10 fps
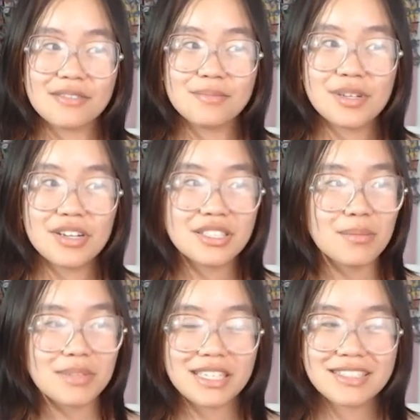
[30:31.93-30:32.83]
but there's some
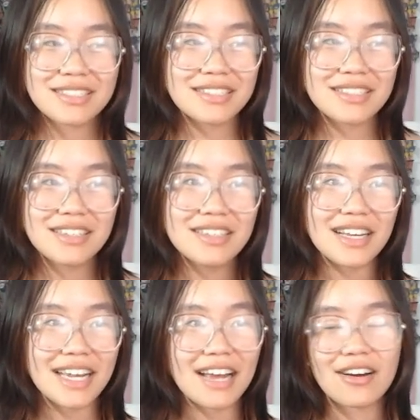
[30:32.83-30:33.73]
things I
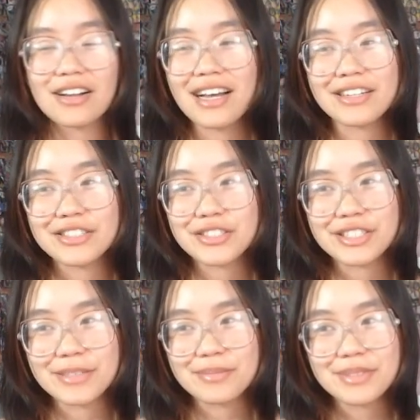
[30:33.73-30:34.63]
can't call out on stream,